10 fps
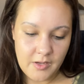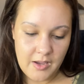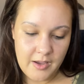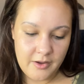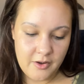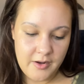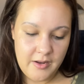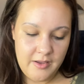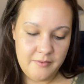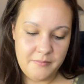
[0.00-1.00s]
i got
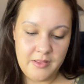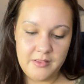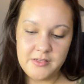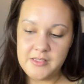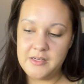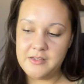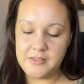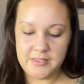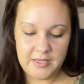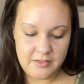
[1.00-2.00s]
him this little
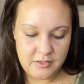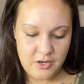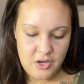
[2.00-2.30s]
set